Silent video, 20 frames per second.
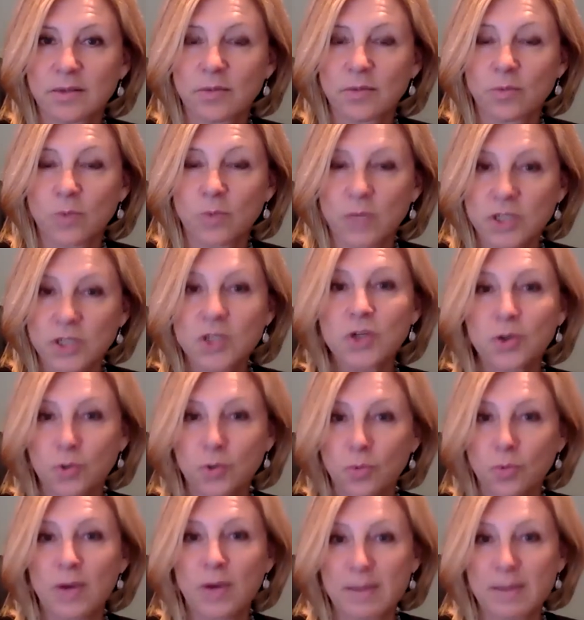We're two
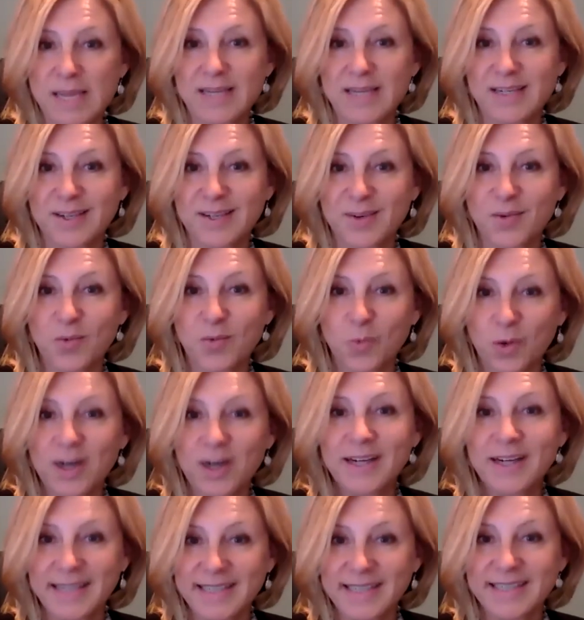women
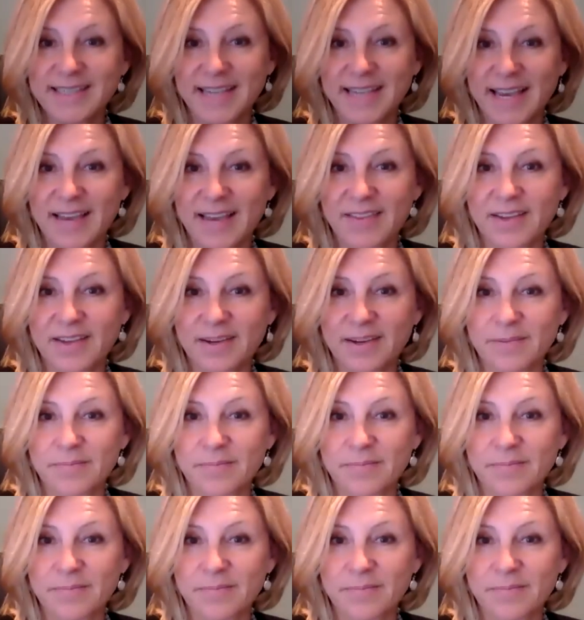working together.